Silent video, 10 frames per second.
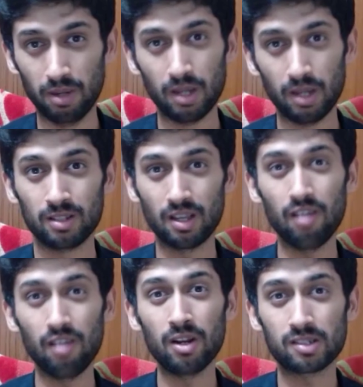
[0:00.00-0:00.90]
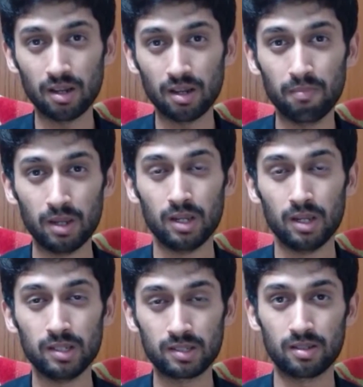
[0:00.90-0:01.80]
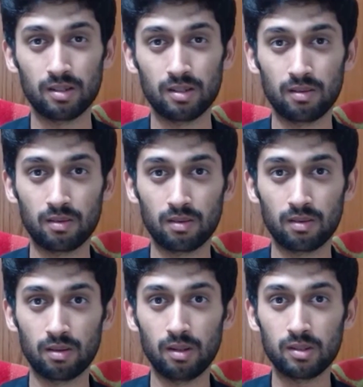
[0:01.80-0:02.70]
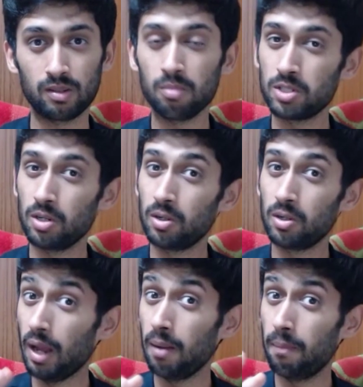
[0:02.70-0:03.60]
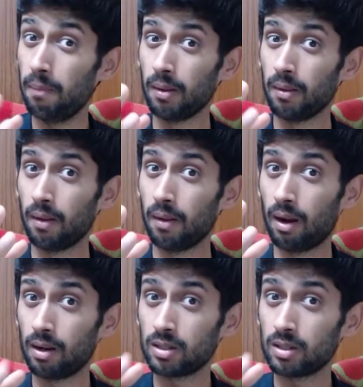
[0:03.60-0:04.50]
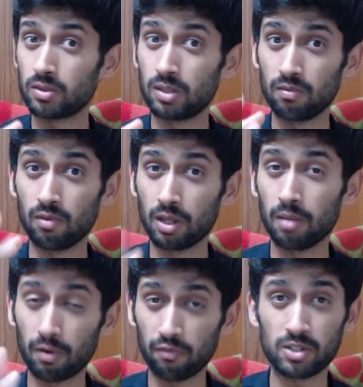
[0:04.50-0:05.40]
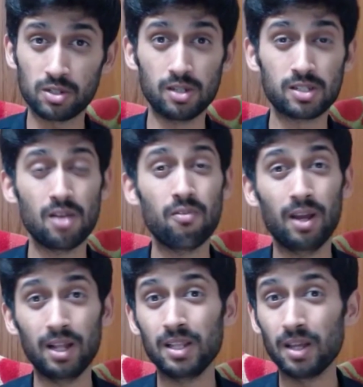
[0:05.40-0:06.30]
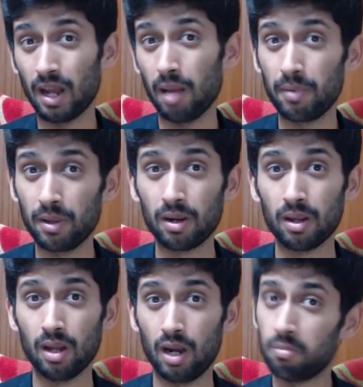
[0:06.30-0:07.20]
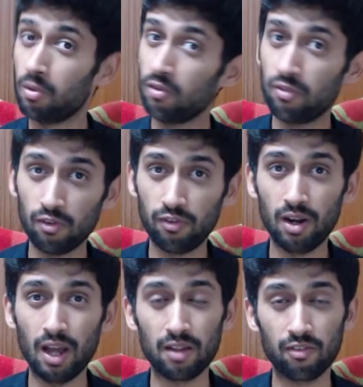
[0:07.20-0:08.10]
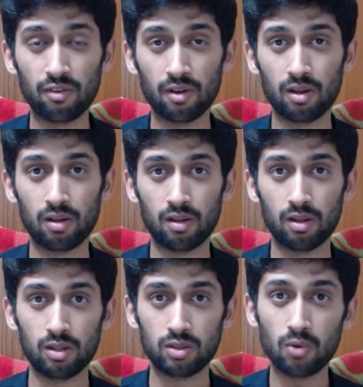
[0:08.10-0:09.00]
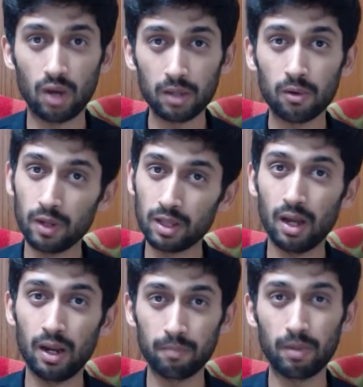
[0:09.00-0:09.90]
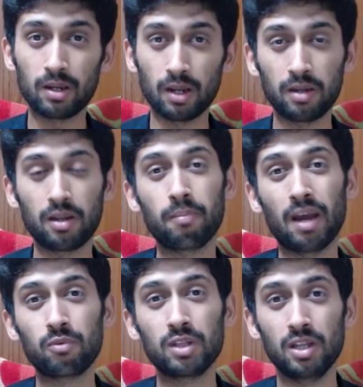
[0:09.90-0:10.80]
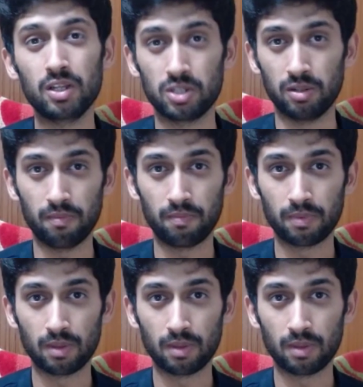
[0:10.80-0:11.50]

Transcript: Hub. The Self Healers Hub is on a mission to help 100,000 working professionals live a healthier, happier, and a more fulfilled life through Ayurveda and by connecting back with nature.